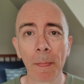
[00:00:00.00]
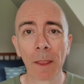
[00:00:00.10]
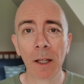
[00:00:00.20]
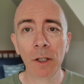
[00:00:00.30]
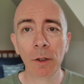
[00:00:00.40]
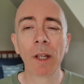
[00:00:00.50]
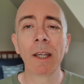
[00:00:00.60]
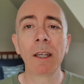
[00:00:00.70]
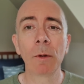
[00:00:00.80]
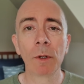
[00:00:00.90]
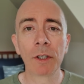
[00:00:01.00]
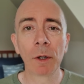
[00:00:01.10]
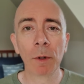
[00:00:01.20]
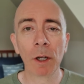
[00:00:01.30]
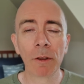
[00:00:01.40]
And they don't like it when
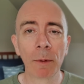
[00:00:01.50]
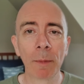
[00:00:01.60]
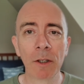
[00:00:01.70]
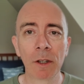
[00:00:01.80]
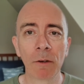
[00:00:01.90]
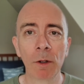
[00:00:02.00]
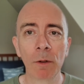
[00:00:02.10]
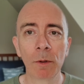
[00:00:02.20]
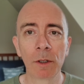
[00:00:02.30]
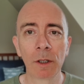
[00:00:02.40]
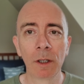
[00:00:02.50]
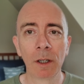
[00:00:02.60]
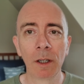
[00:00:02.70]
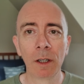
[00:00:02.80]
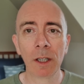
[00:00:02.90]
someone undermines their rules,
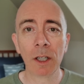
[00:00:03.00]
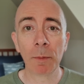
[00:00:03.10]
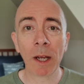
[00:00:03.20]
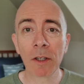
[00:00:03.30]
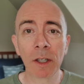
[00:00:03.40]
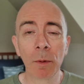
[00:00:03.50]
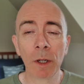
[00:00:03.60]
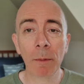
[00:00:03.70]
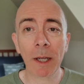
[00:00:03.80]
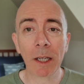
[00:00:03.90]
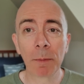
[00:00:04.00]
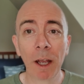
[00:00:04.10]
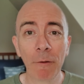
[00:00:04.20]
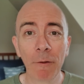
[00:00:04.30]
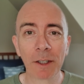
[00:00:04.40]
especially when it makes
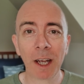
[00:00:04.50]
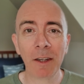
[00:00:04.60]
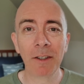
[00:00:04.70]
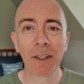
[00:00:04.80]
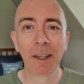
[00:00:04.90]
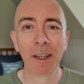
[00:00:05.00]
perfect sense.